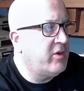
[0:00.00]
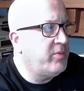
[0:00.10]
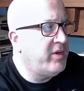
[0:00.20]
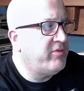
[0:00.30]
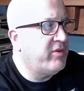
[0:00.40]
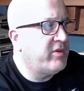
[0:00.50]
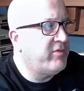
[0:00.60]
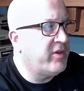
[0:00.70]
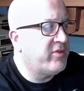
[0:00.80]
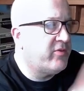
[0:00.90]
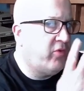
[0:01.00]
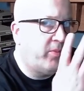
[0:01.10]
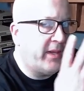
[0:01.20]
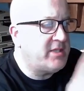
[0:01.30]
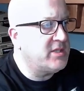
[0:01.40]
open in front of us. There's 4
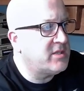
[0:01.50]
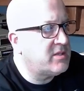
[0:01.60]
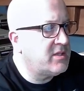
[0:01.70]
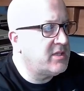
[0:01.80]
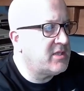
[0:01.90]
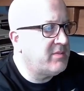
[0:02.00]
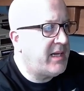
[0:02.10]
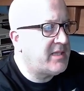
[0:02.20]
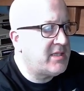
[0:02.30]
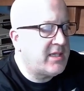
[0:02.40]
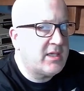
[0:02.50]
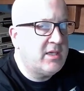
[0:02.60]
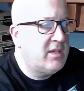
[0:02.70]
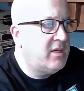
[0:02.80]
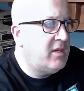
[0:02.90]
pages to this schematic.
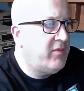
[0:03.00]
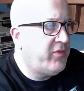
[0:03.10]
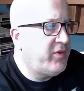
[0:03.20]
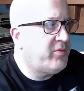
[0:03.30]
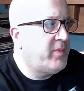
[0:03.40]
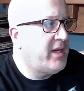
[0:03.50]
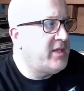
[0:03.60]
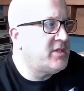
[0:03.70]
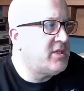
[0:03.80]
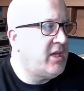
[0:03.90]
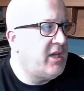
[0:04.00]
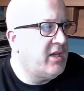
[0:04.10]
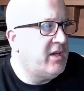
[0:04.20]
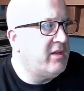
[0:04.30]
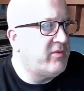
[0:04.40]
The first page
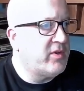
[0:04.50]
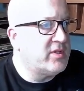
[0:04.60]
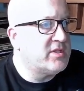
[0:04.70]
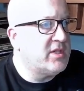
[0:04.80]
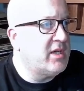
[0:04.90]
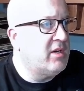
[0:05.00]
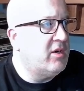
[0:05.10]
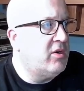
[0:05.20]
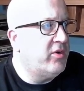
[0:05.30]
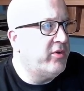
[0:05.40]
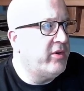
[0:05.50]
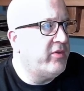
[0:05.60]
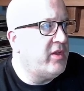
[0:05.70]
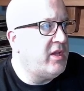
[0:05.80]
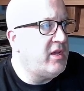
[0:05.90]
here is focusing on
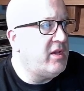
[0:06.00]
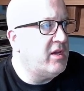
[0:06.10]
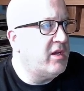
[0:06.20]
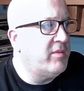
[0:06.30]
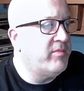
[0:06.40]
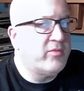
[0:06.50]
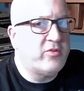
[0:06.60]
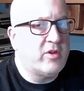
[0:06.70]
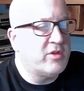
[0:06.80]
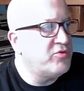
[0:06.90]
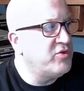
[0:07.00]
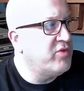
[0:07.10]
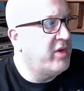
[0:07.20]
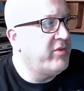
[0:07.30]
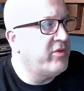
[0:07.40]
the circuitry
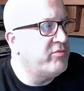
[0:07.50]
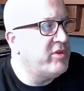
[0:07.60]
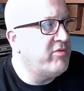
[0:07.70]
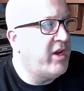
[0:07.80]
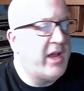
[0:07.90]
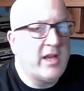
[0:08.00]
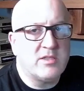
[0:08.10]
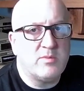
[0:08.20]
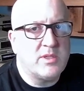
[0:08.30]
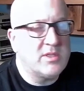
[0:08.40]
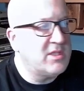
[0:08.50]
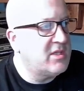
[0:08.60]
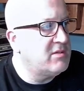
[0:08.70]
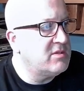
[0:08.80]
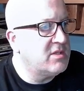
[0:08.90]
driving the read-write heads. We can see
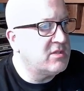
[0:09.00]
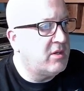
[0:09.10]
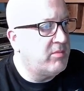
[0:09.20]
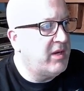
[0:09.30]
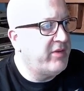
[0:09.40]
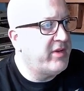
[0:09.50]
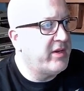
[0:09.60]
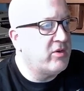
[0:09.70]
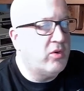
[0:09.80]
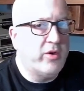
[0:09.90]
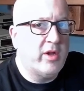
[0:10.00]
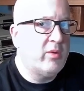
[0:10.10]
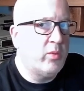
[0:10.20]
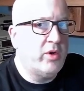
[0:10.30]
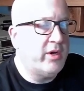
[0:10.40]
those in the top left-hand corner.
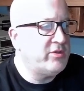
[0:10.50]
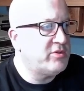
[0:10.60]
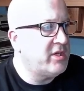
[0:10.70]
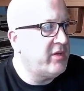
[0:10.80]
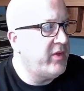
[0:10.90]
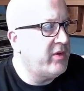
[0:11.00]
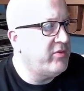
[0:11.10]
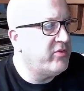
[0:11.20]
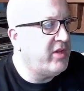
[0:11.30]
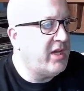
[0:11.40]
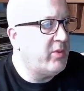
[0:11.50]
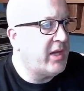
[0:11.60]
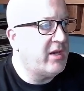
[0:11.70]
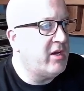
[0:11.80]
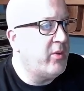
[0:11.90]
We're not interested in those here. We're
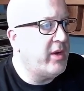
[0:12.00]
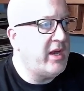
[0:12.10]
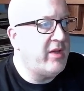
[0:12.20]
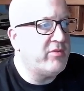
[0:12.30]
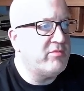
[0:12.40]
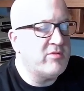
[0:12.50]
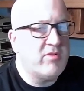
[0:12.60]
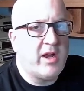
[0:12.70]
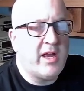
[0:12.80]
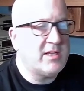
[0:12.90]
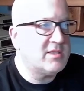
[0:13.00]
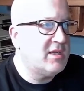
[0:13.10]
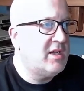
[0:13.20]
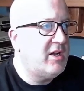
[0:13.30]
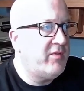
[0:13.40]
getting nowhere near the read-write heads.
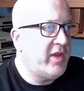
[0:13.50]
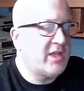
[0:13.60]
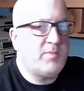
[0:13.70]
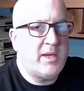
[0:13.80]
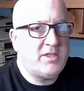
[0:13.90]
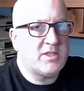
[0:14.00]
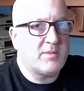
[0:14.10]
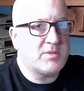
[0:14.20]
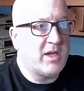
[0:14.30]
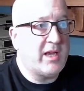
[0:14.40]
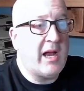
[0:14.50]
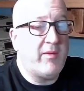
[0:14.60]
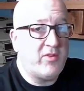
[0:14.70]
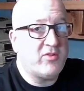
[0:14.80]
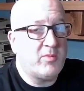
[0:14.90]
The next page is upside down.
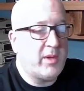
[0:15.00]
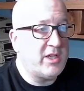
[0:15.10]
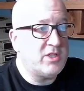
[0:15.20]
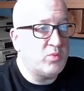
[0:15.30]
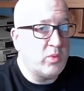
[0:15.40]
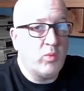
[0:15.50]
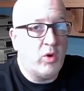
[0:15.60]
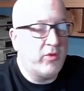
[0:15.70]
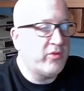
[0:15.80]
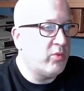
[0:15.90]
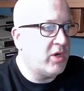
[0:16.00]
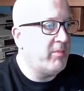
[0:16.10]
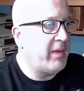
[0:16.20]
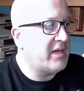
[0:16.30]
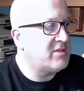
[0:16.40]
This is the page we want. We'll come
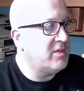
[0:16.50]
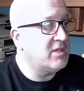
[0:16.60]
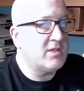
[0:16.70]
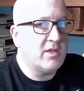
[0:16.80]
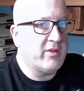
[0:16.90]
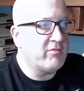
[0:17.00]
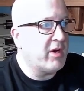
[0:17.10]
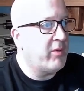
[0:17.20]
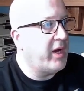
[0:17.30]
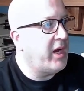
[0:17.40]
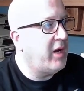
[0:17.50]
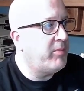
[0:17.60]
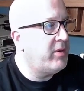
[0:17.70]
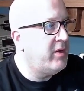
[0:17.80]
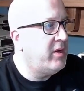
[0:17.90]
back to it and turn it the right way
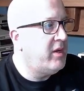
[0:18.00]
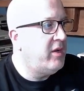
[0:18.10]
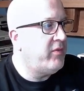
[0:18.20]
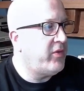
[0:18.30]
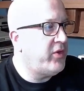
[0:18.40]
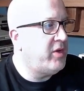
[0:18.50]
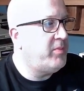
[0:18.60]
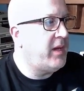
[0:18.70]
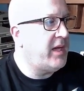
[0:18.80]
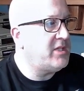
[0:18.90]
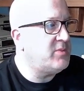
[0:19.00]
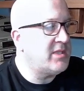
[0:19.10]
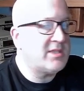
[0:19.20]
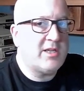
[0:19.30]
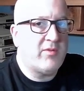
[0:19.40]
up. The third page, we
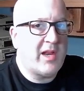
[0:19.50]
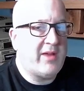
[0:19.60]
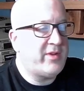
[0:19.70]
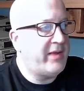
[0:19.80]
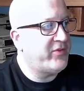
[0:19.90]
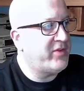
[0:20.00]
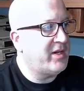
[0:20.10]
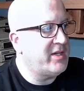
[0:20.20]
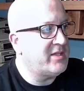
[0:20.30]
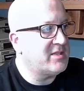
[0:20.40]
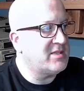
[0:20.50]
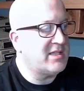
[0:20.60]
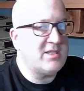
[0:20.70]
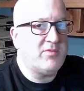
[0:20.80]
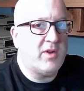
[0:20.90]
can see on the left-hand side, there's a
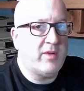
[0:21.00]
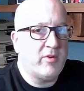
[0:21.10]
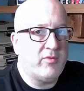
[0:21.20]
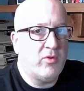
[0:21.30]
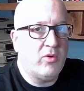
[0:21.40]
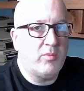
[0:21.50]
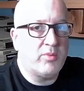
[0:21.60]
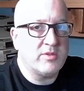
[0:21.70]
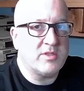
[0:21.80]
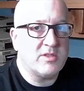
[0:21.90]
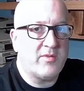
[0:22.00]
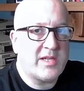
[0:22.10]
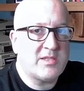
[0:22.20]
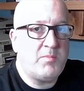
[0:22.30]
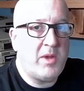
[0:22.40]
6504 processor.
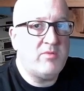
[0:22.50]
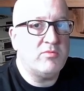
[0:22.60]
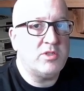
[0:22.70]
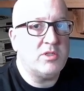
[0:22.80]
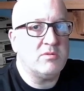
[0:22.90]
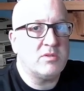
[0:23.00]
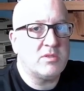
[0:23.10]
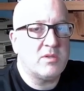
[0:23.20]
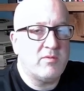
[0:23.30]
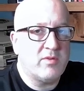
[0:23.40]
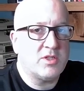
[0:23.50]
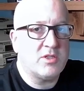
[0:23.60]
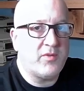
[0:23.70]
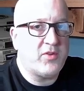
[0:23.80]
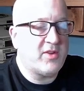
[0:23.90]
That's a pin-reduced
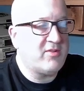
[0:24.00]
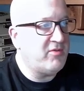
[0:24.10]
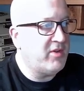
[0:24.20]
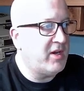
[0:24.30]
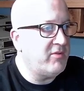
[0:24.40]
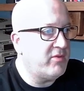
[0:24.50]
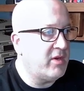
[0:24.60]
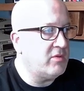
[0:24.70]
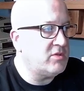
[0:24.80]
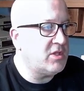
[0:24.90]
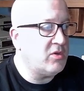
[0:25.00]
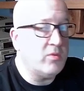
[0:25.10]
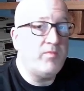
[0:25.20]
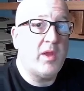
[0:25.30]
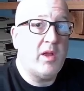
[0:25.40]
version of the 6502.
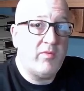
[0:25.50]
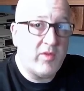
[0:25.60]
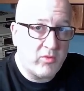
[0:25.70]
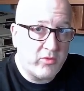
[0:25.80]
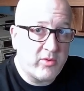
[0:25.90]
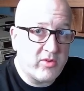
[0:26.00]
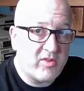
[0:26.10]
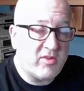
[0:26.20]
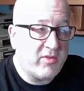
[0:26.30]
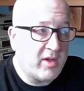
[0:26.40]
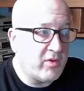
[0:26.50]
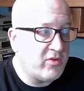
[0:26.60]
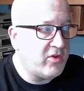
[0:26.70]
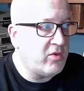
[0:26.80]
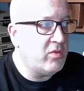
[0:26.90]
There's also a
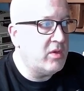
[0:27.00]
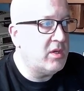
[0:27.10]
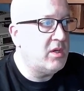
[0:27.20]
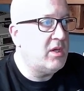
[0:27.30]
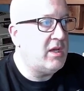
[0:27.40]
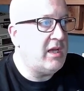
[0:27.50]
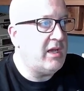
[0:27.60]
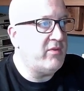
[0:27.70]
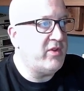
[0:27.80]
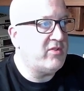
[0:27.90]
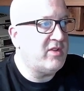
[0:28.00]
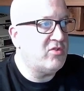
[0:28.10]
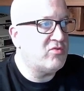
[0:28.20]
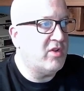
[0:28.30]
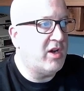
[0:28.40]
6502 in this
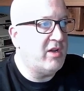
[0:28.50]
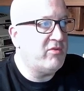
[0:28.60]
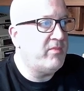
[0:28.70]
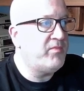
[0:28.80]
disk drive.